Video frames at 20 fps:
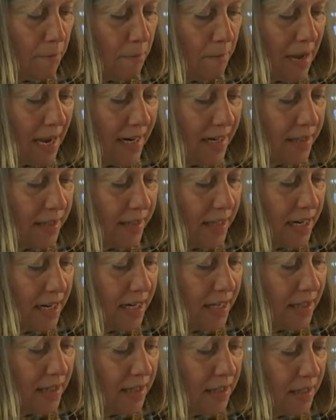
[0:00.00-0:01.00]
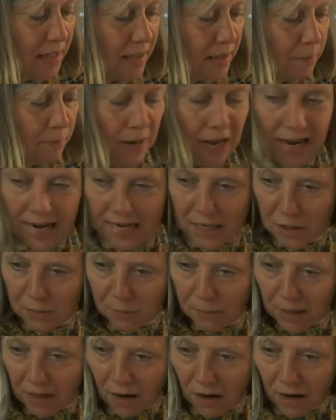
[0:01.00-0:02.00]
magazine to this
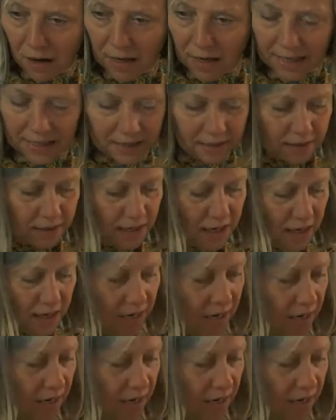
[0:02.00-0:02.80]
page behind.